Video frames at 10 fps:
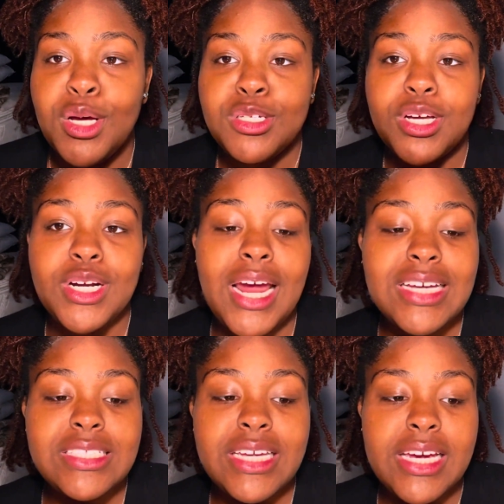so the
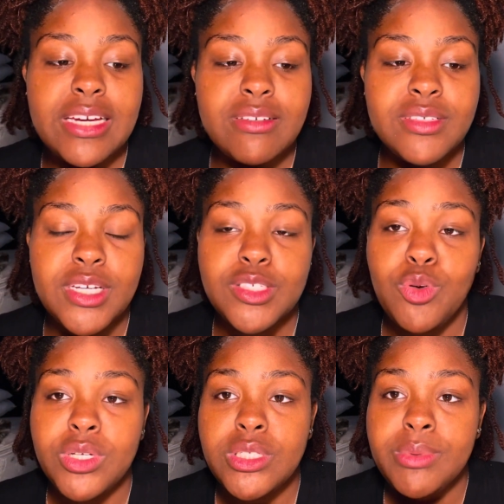next thing is
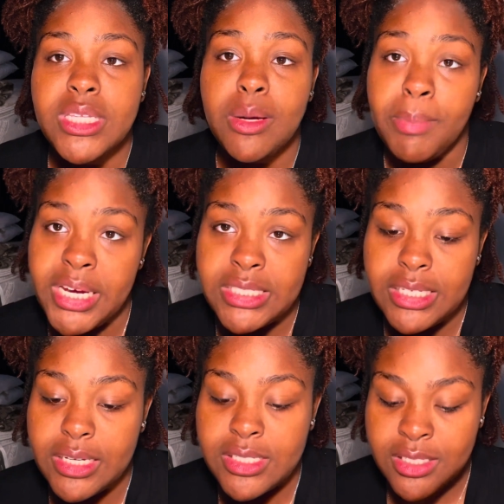going to be the
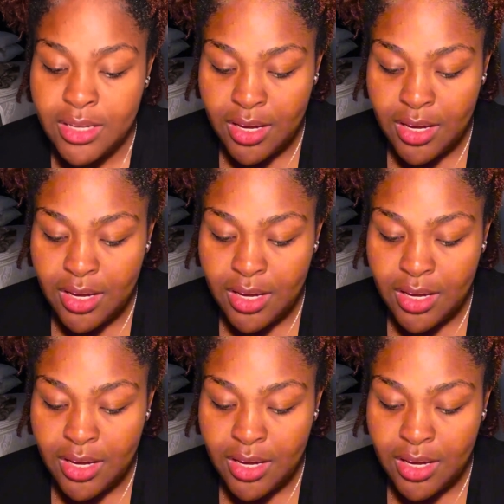basics